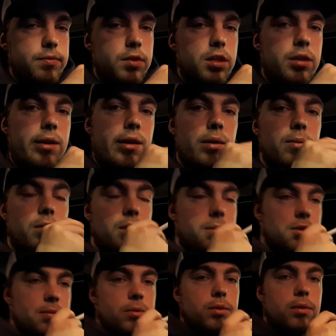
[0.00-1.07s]
today we're going to be
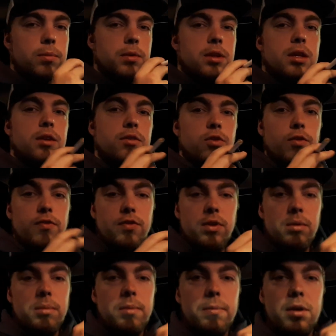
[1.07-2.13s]
smoking one of these. Hopefully I
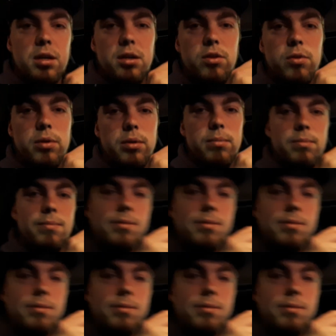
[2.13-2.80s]
remember how to do it.